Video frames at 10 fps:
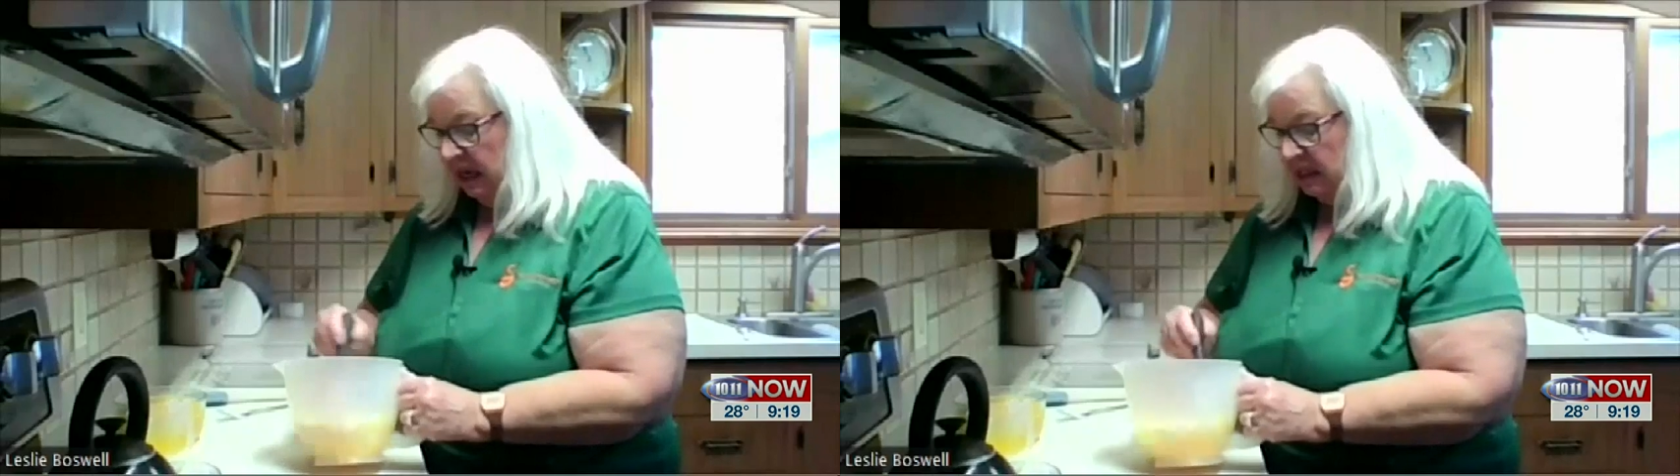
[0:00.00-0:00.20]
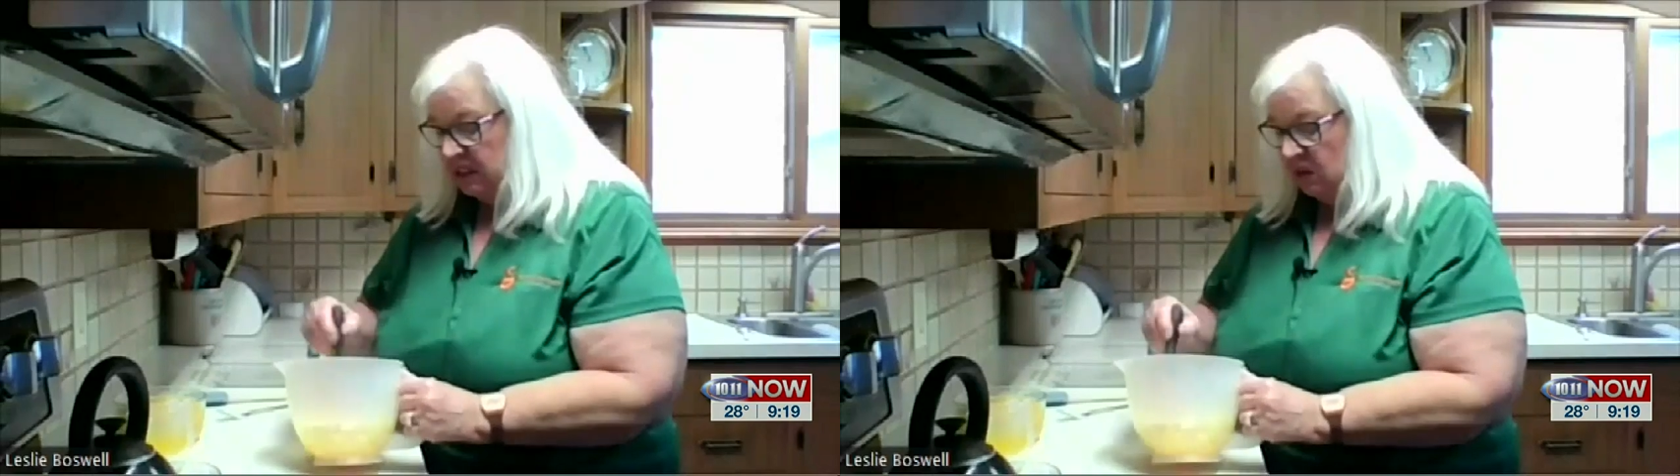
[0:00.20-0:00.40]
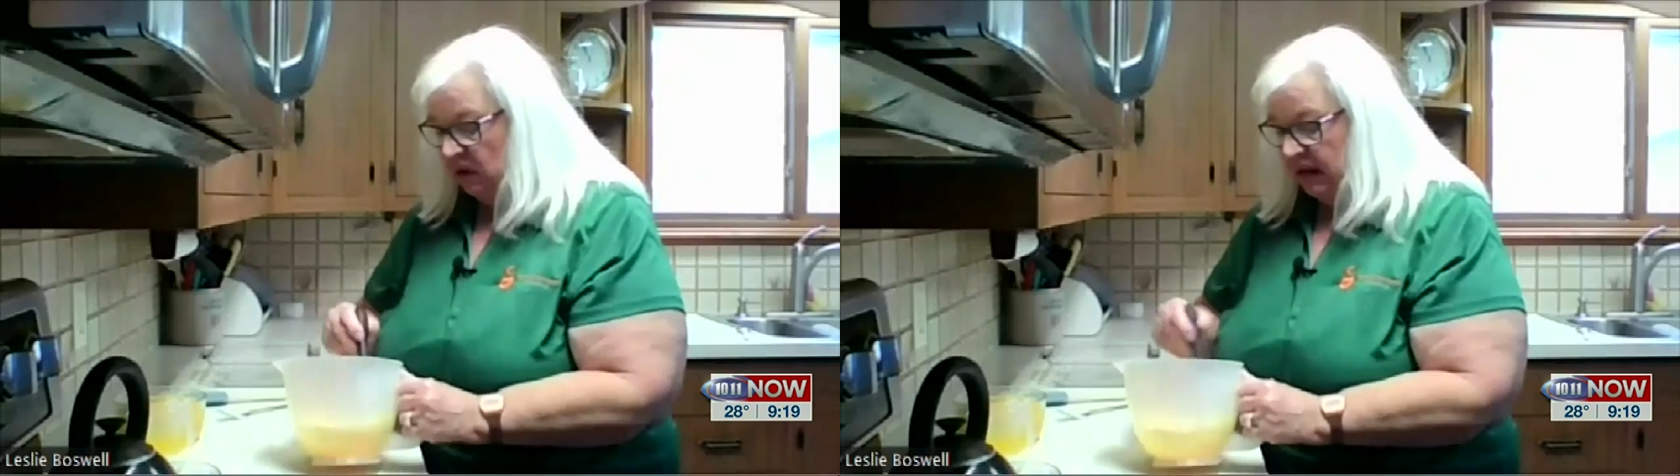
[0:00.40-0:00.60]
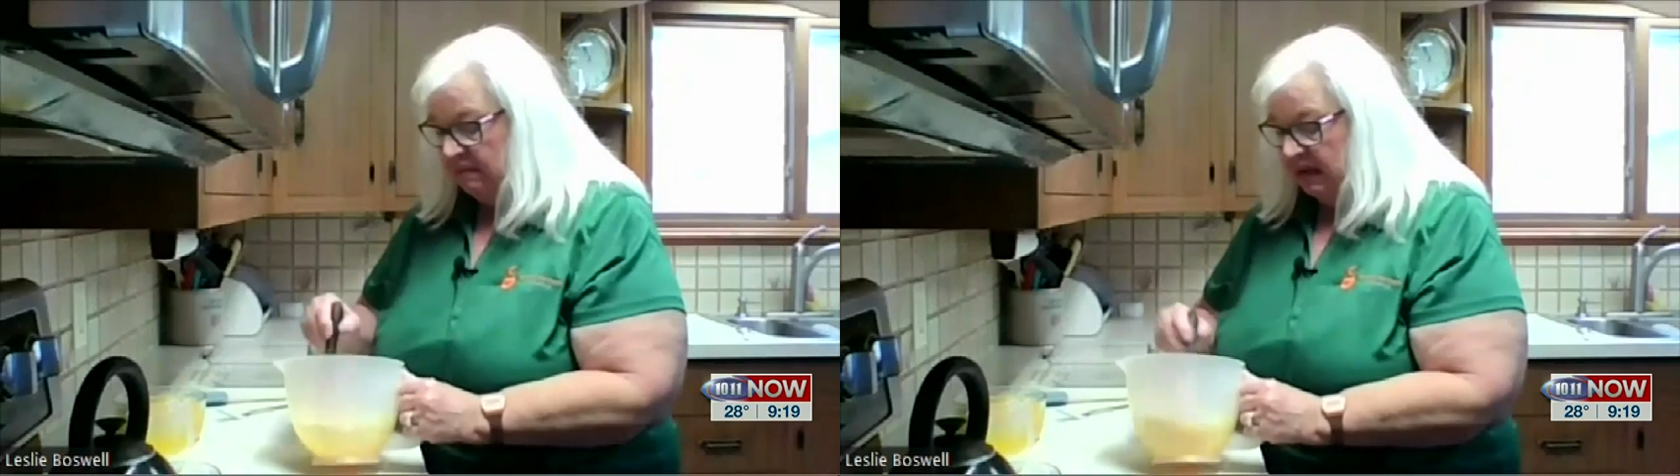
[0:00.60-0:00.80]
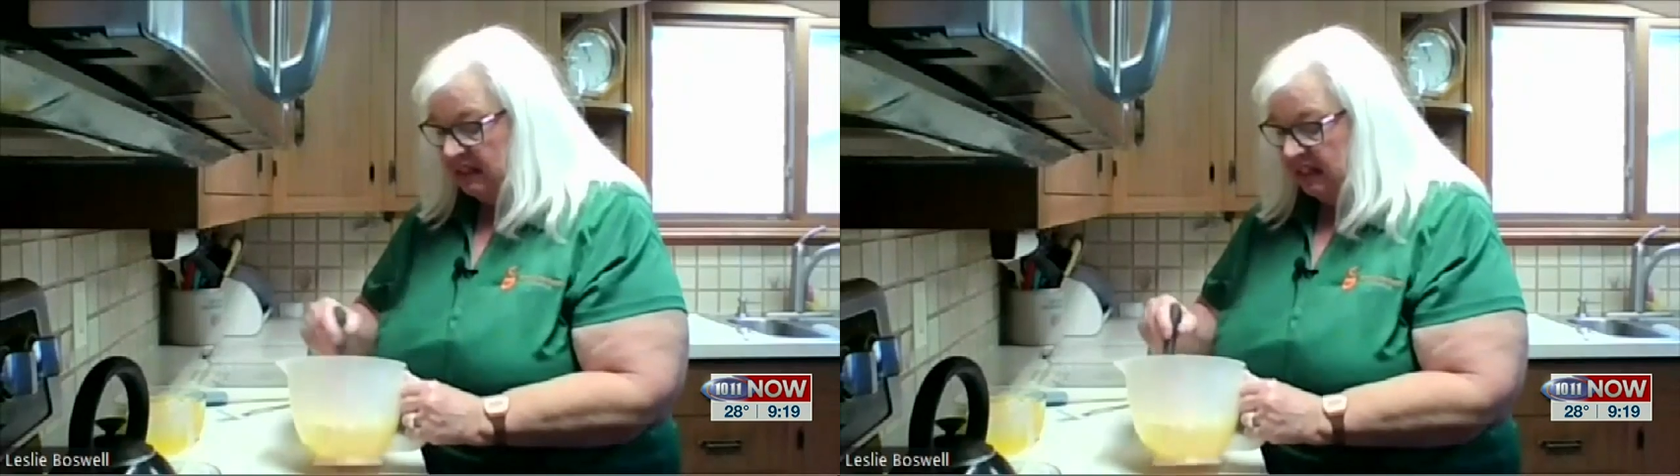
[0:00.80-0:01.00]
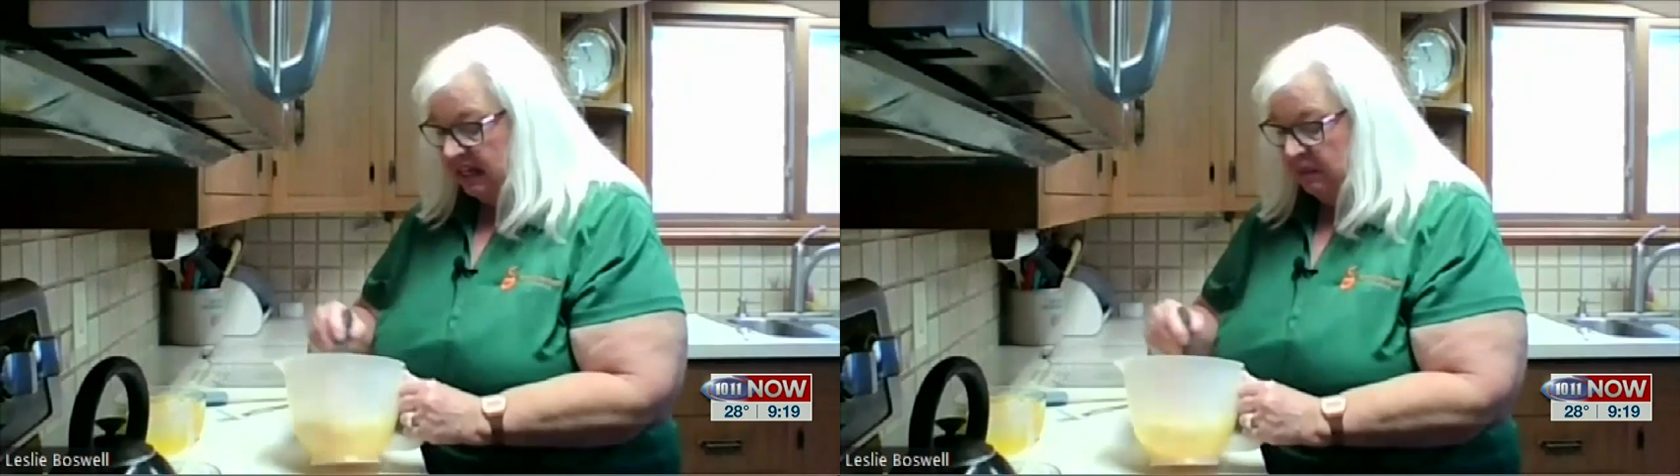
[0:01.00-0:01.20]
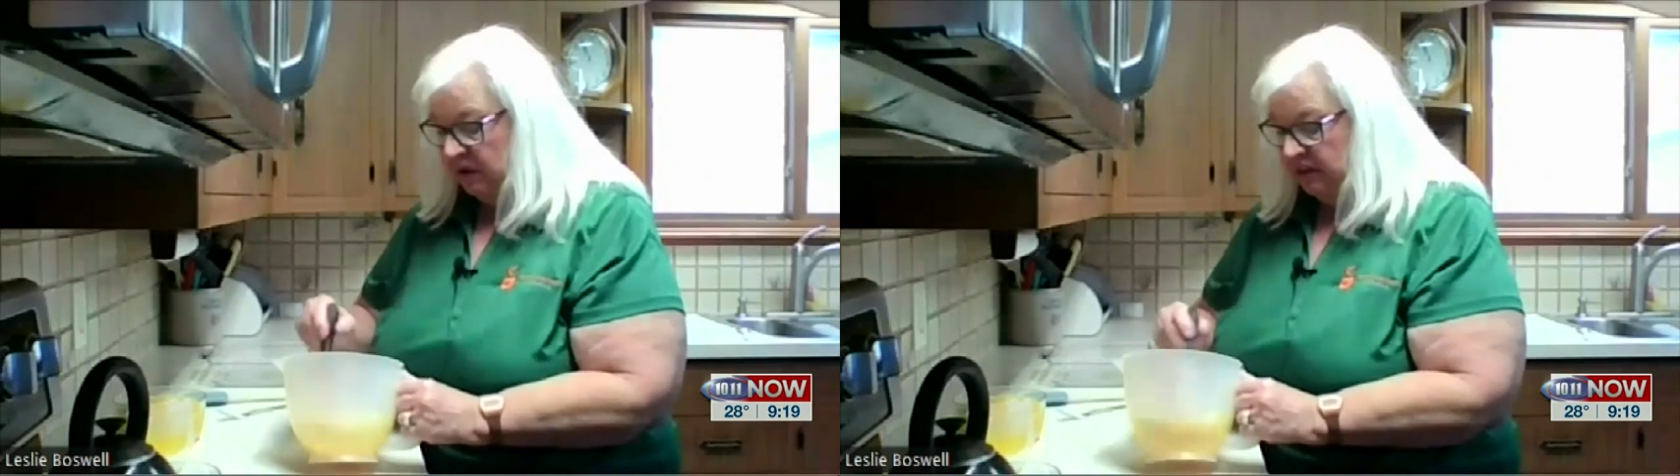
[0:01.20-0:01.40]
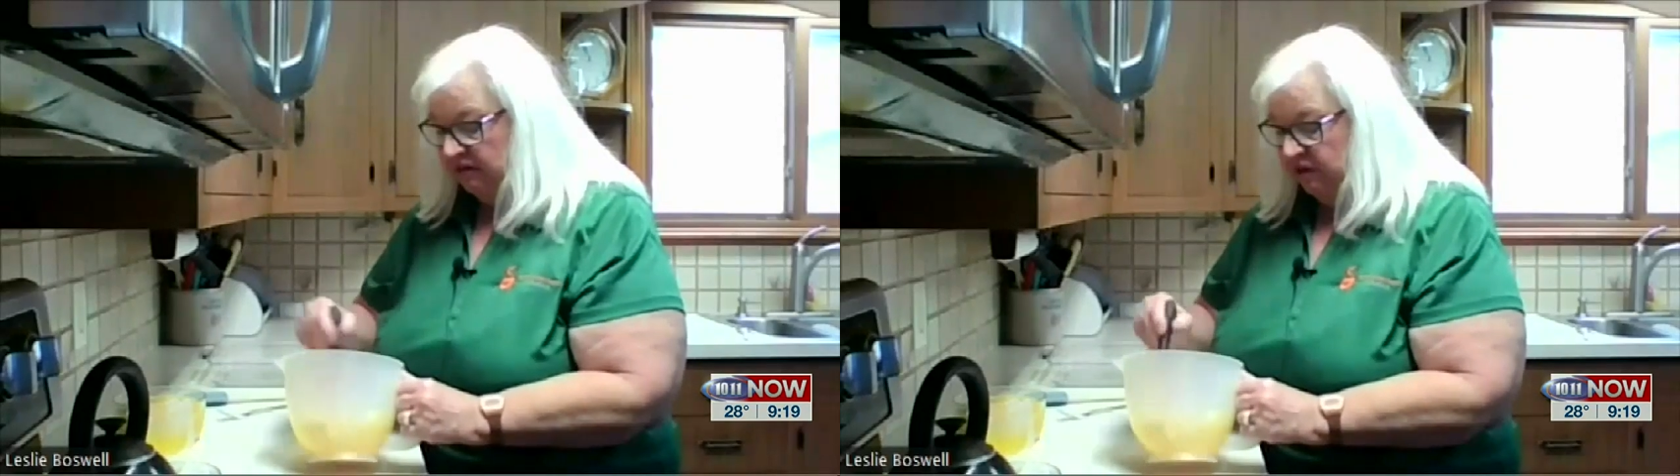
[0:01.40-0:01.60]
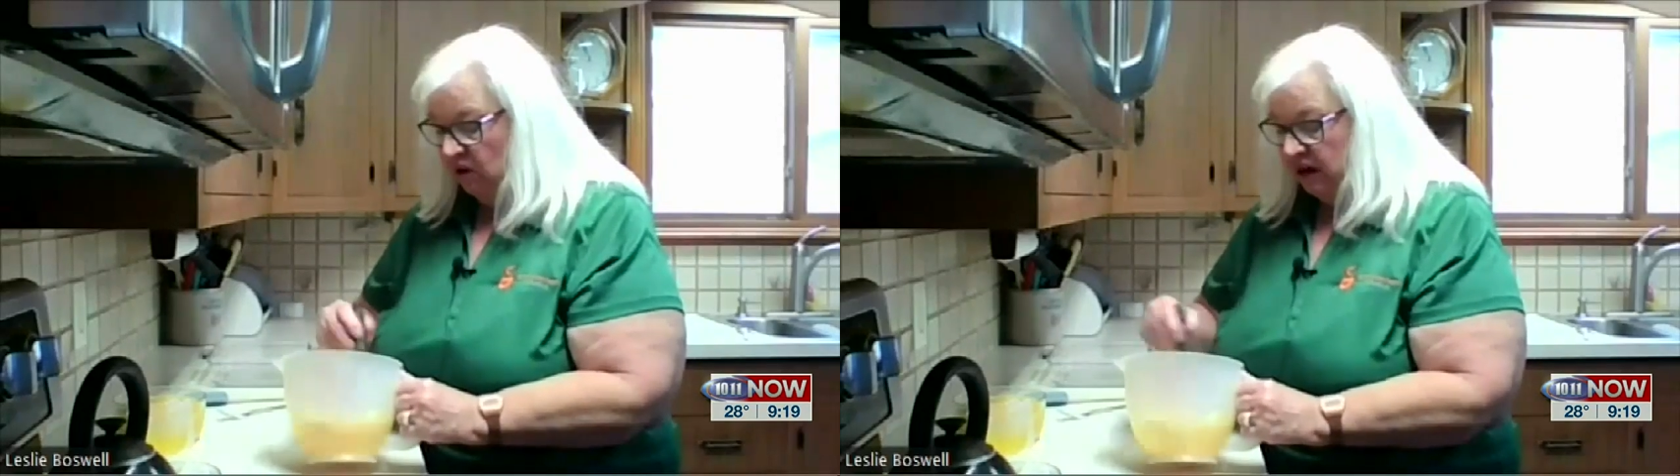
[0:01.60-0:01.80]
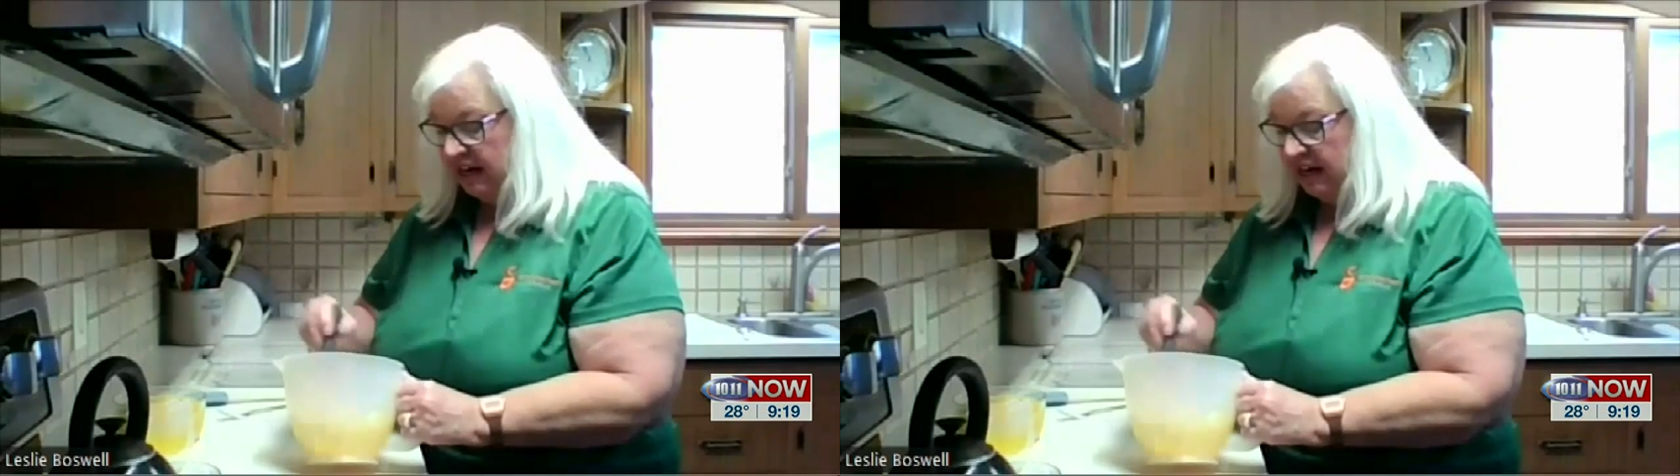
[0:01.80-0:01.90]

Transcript: And so when I mix it up with the fork,